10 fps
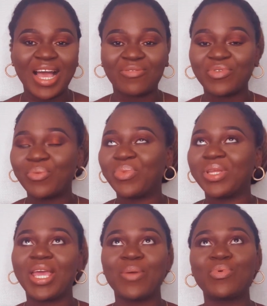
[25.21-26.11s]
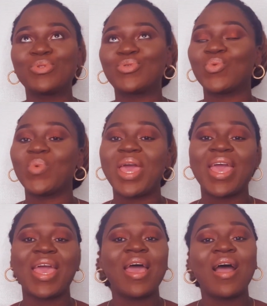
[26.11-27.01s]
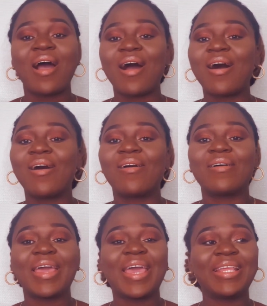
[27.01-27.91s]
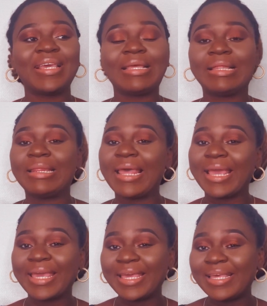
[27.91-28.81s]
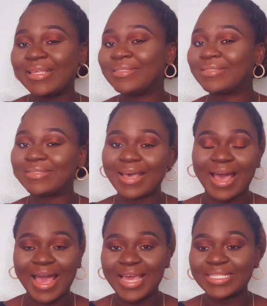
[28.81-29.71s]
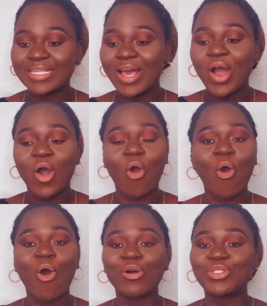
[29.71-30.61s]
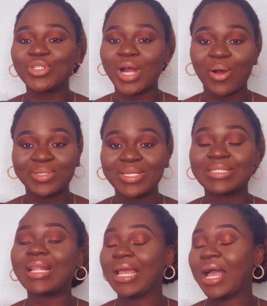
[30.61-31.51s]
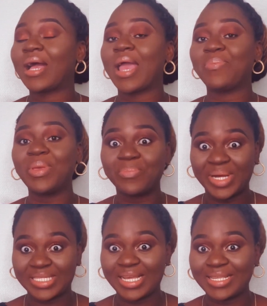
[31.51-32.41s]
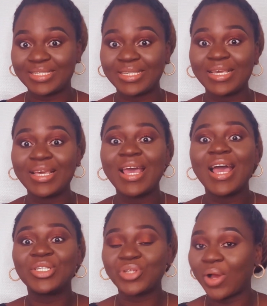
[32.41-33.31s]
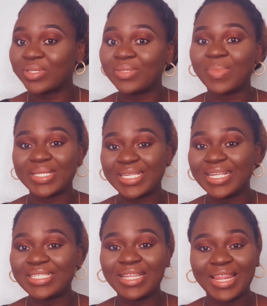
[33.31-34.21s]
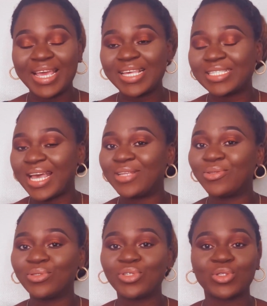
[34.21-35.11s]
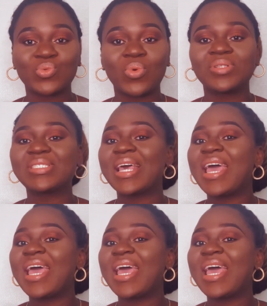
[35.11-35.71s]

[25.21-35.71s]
i've not been able to wear uh, any leggings ties all trousers like i mean maternity trousers maternity leggings i don't just want